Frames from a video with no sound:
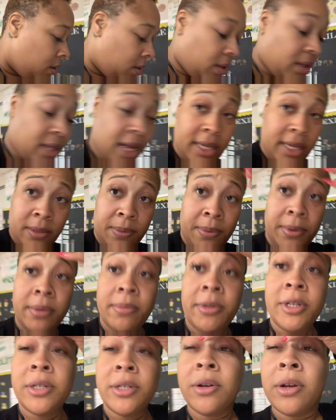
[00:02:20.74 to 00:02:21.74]
That's pretty
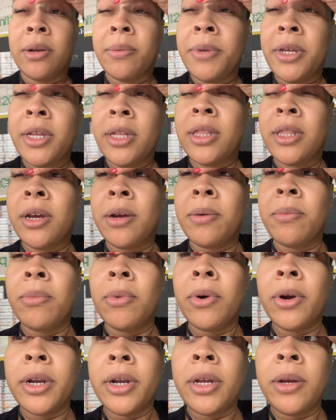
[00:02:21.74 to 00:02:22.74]
much going to be their
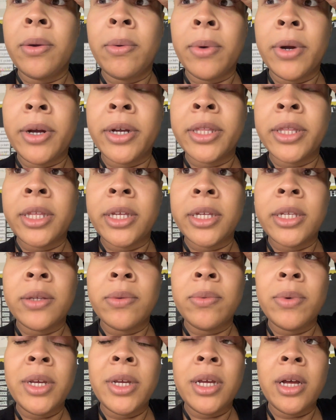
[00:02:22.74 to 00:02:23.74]
morning work this
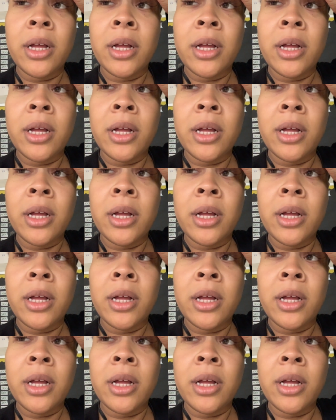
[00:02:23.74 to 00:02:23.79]
week,